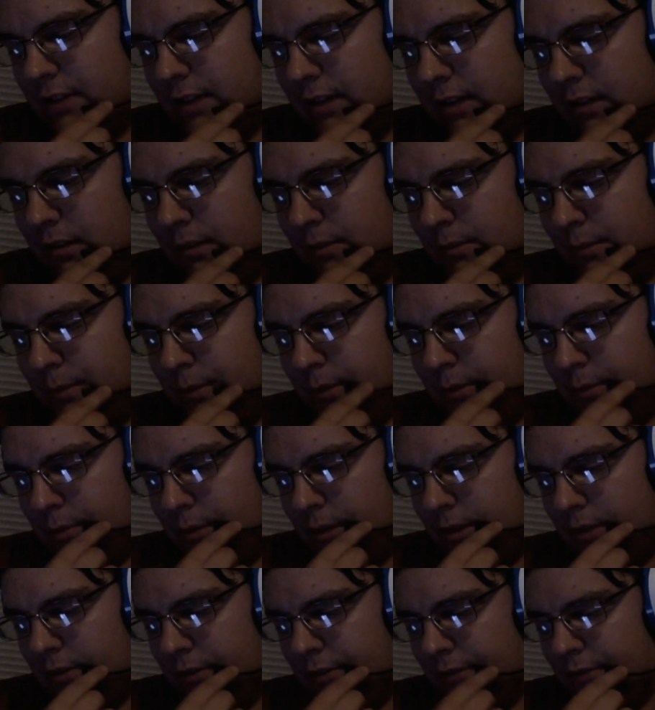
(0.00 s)
Hell, I wouldn't be
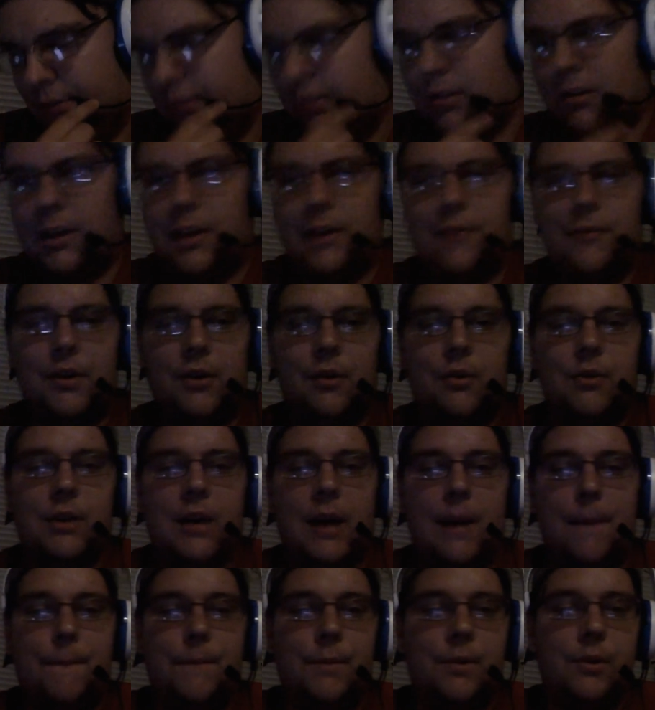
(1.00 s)
surprised if Levo
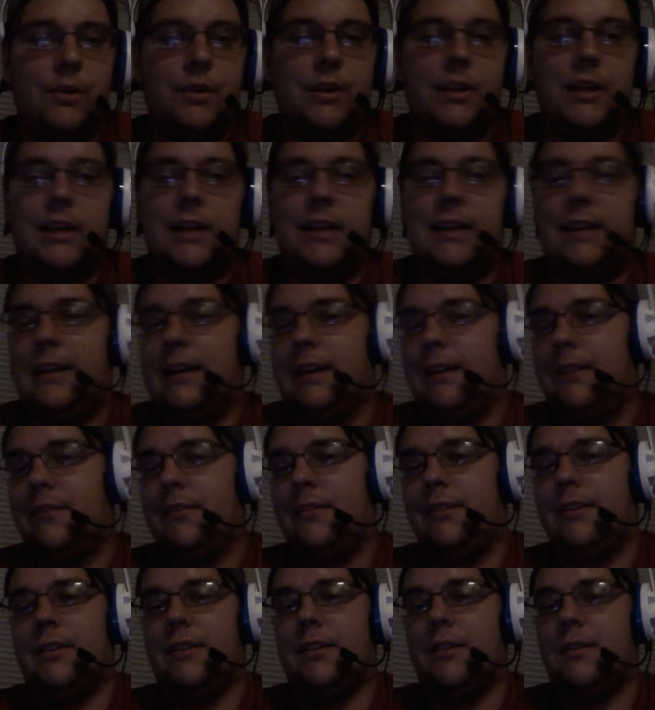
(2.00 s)
got put in at
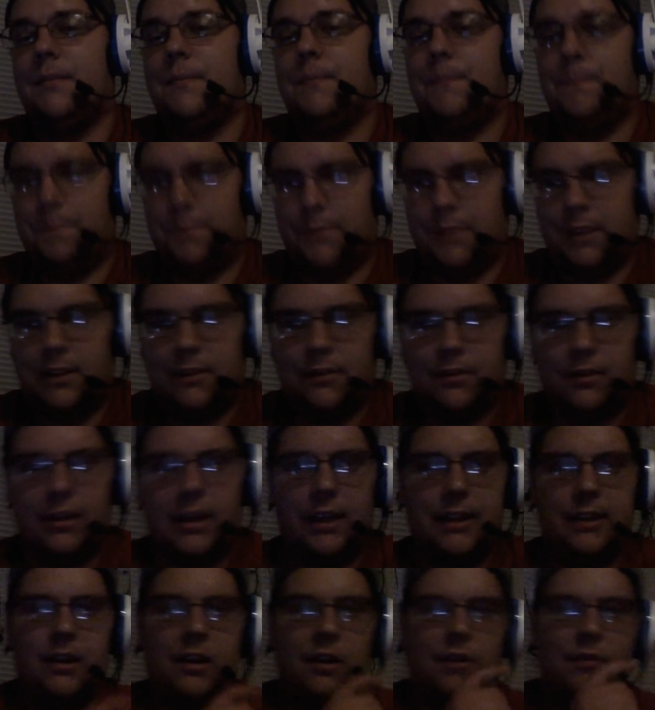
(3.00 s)
center. So
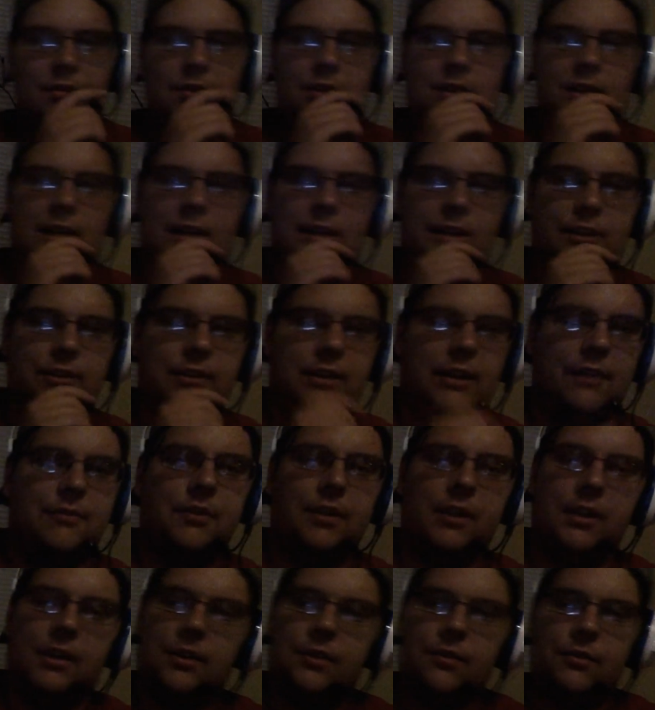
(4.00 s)
yeah, the offensive line could
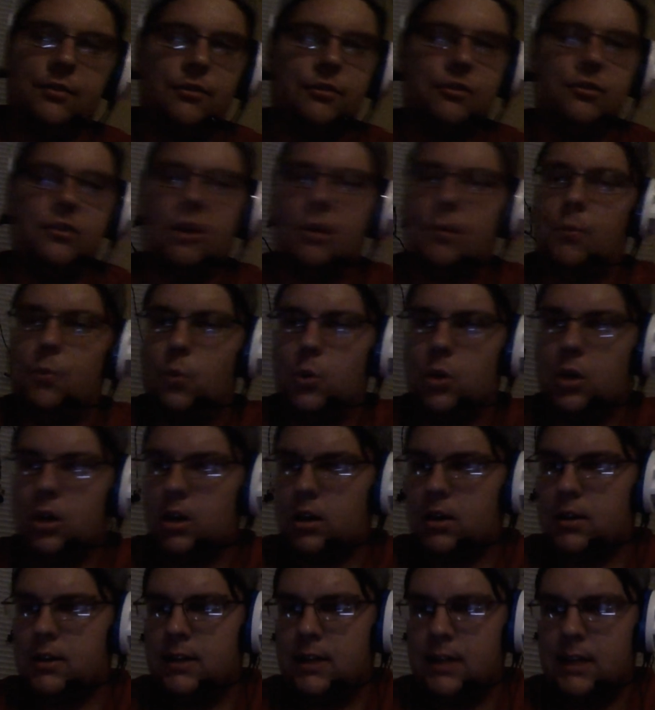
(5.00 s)
definitely use some
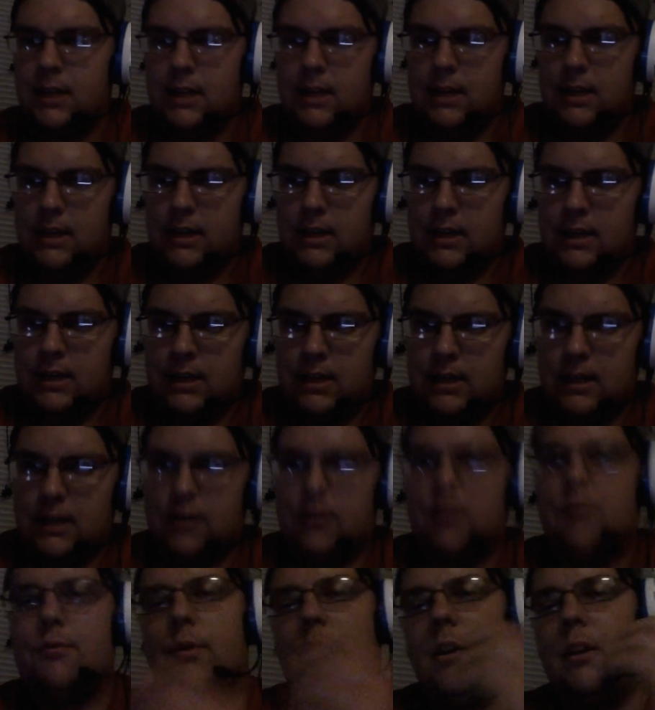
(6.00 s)
work.
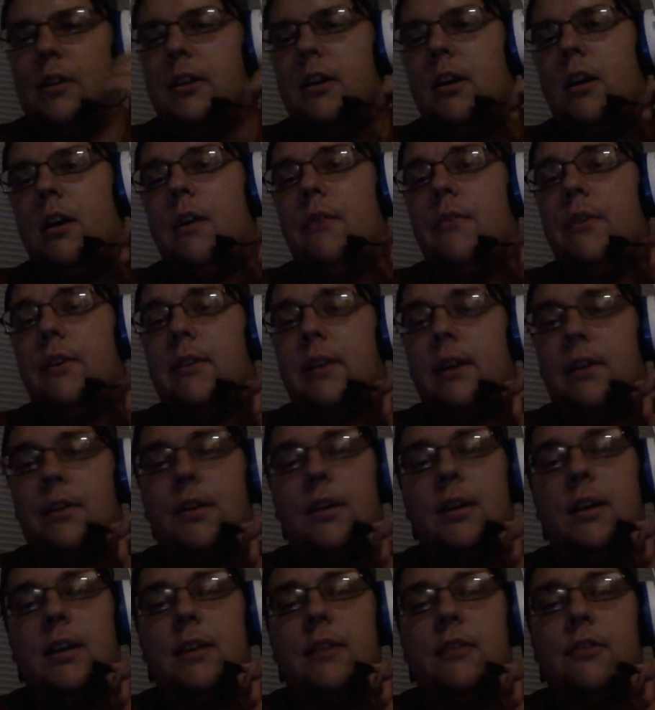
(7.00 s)
And overall, the offense, I
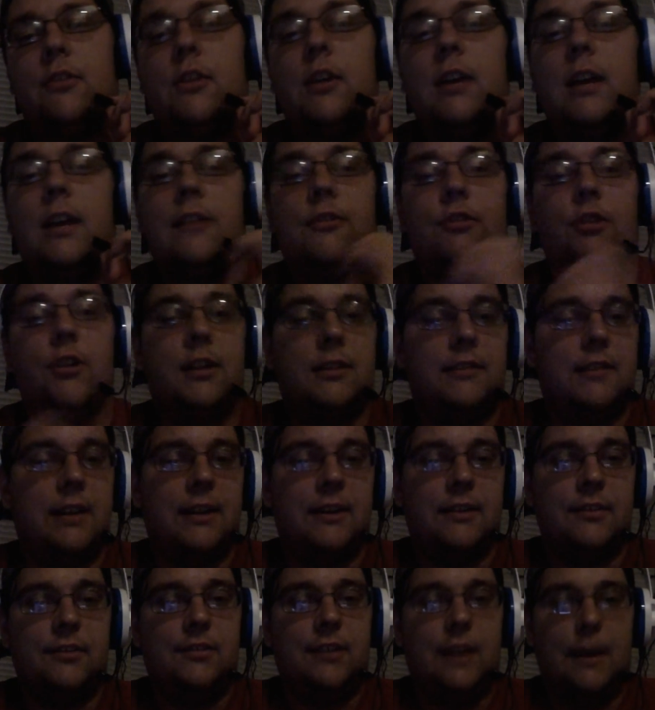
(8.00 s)
think it's going to
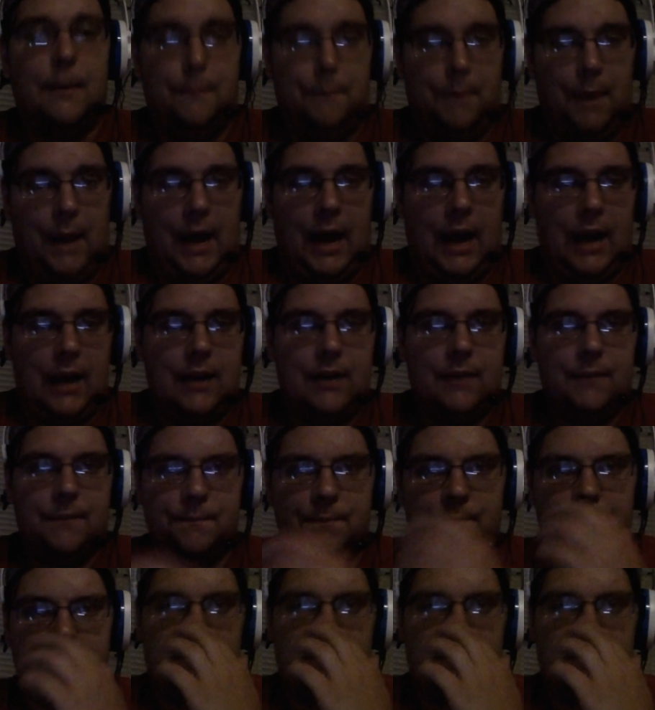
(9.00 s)
take a step back.